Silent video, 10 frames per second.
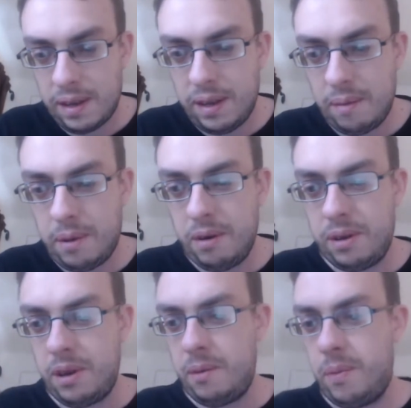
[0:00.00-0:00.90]
I'm going
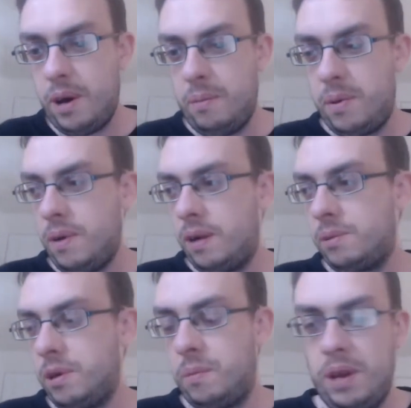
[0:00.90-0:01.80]
to the pub. I
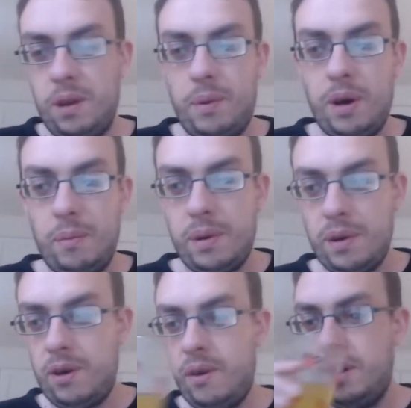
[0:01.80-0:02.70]
should be in the pub
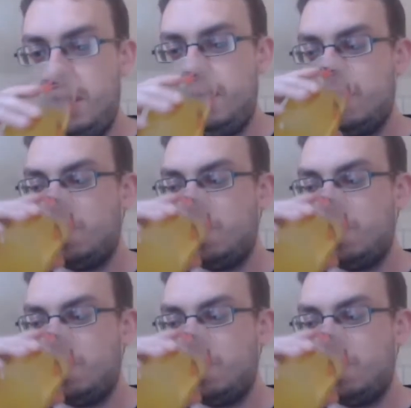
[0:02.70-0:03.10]
already.